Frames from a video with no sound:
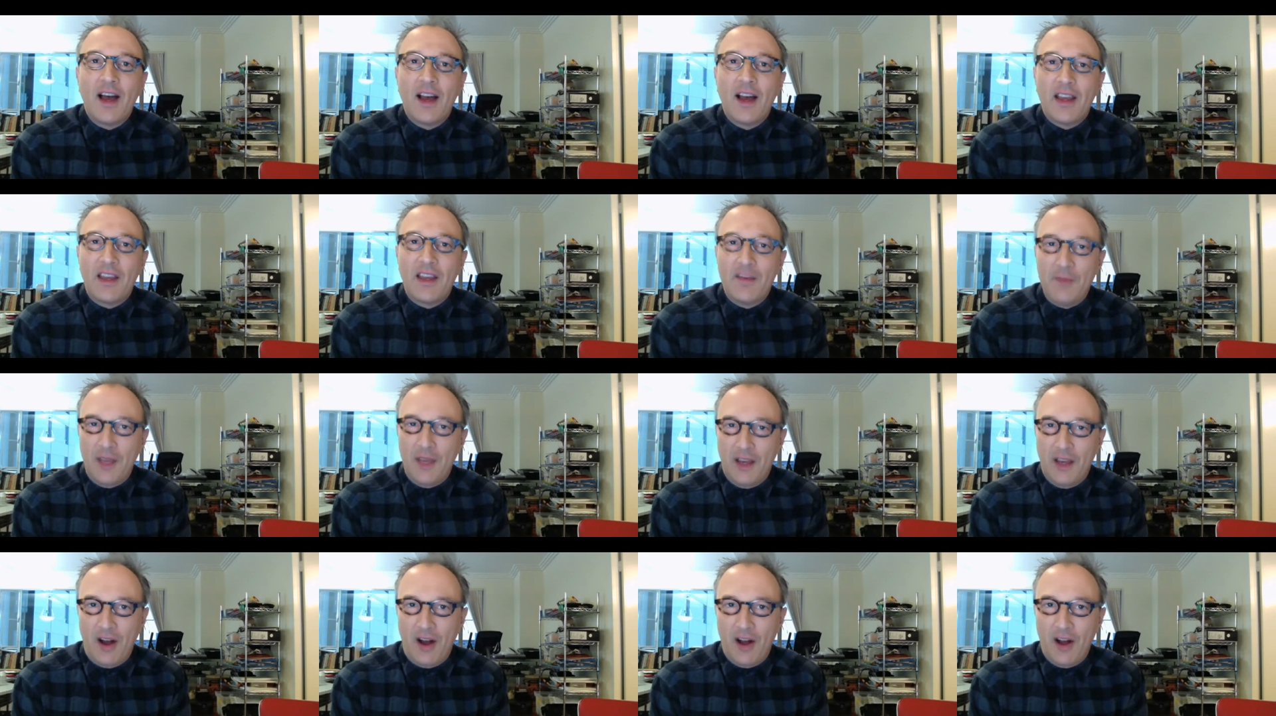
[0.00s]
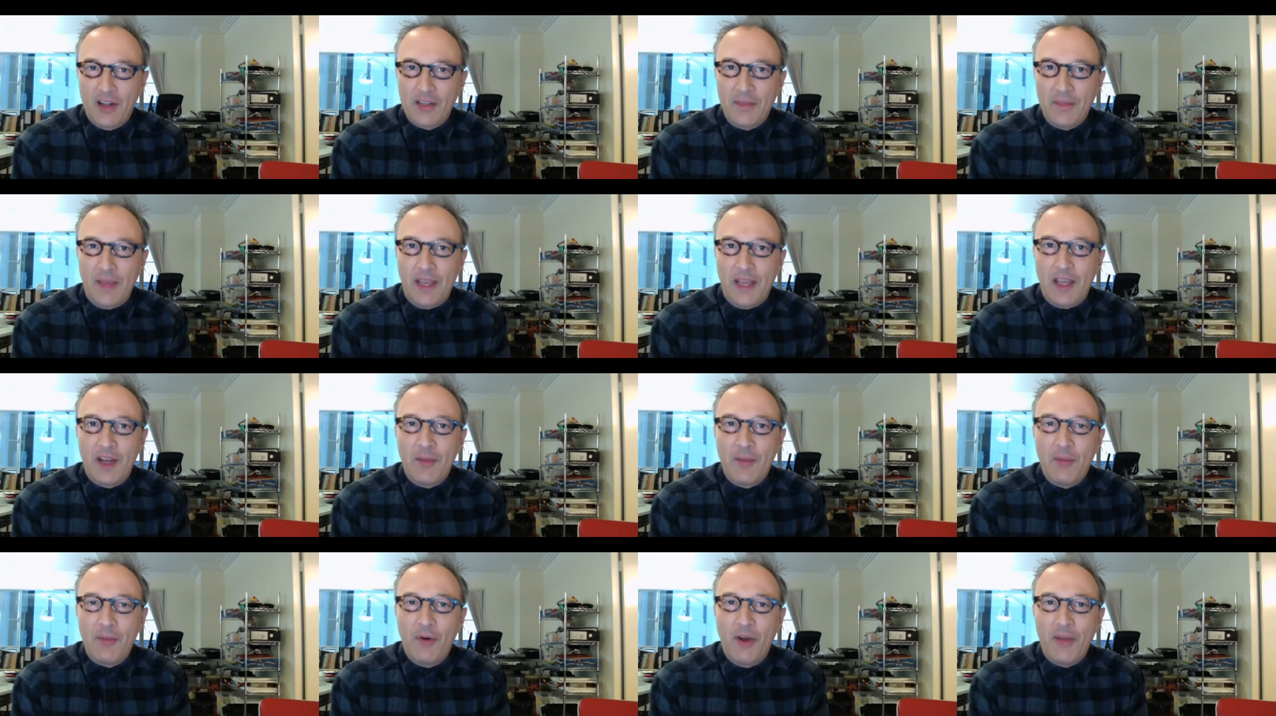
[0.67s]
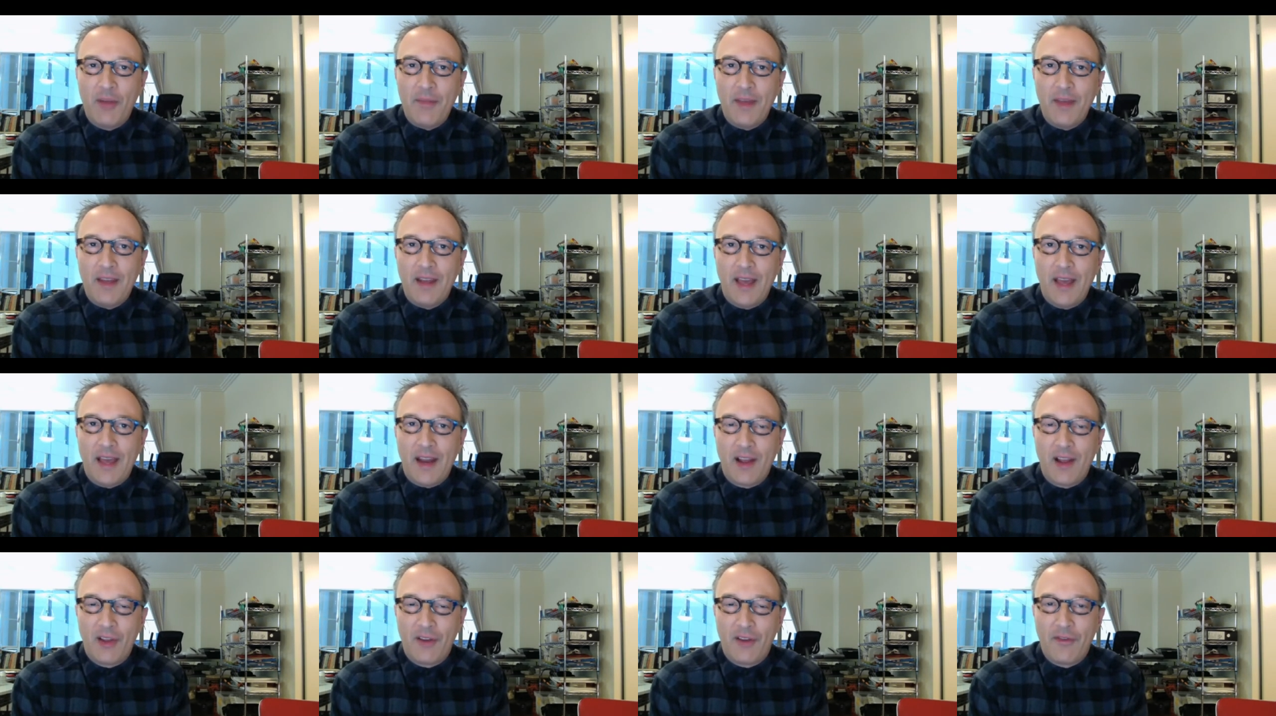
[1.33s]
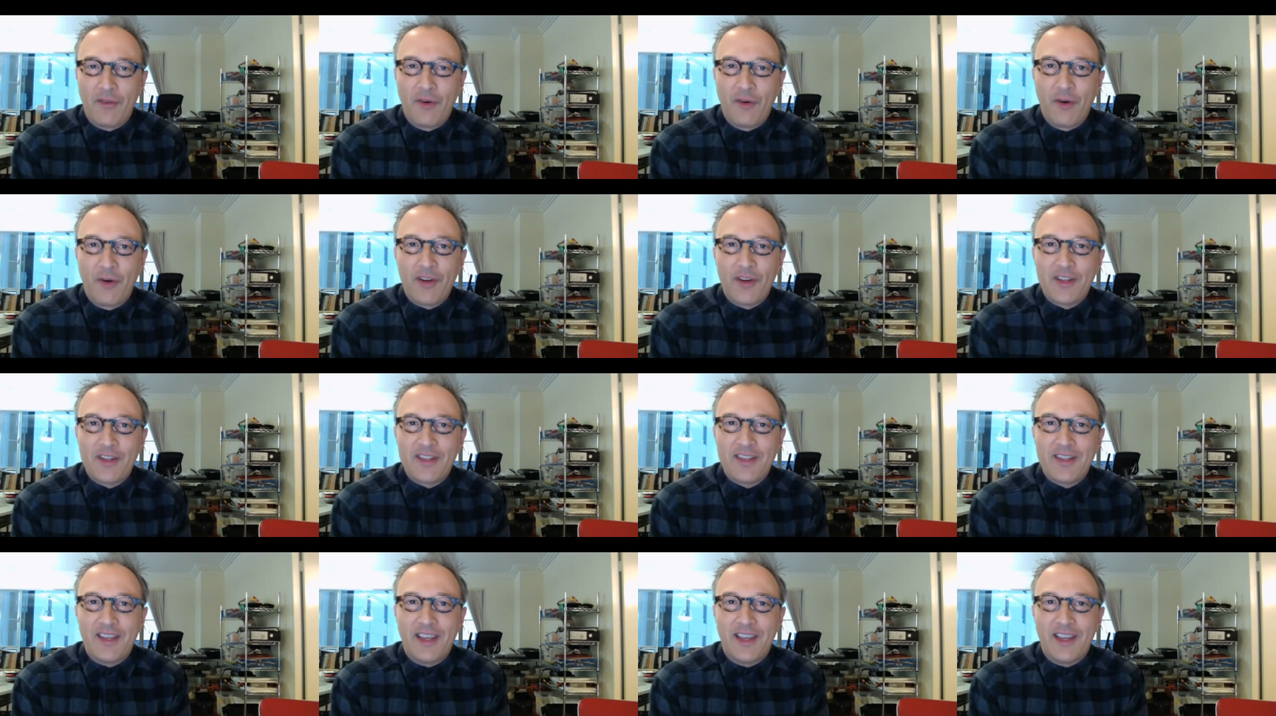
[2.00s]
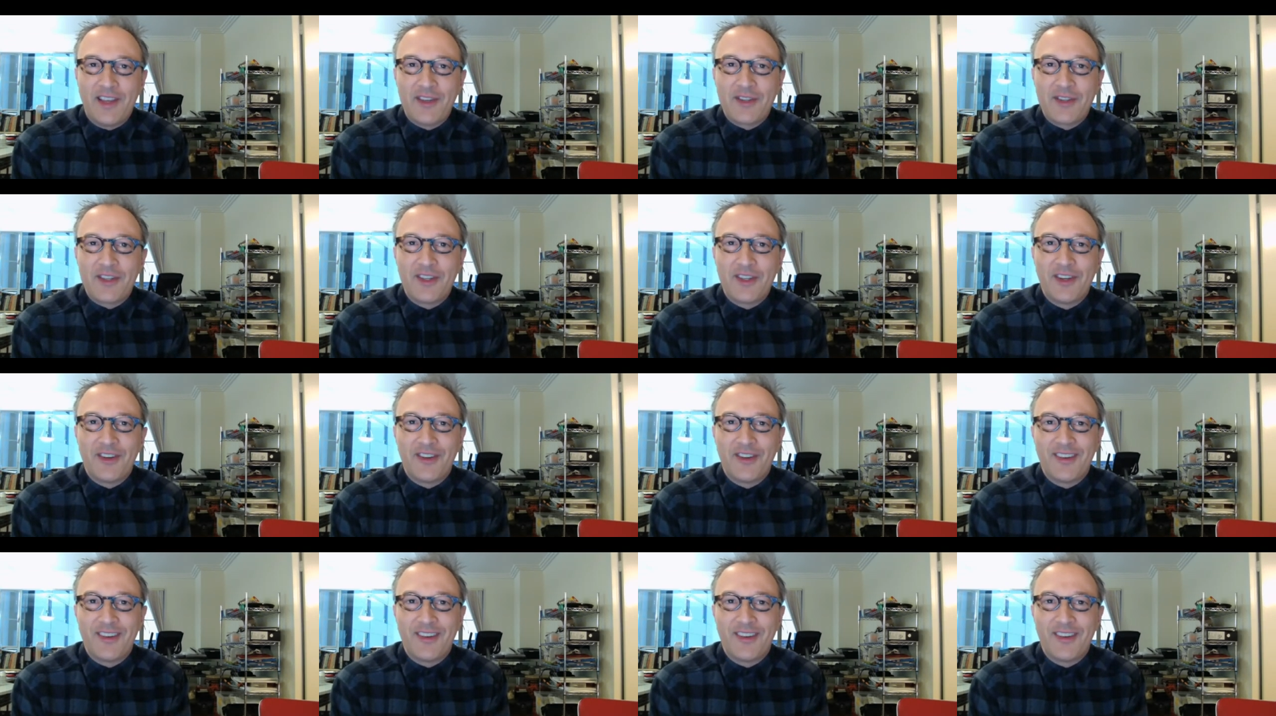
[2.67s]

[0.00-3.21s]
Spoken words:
Give me a call to make an appointment, and I'll look forward to seeing you soon.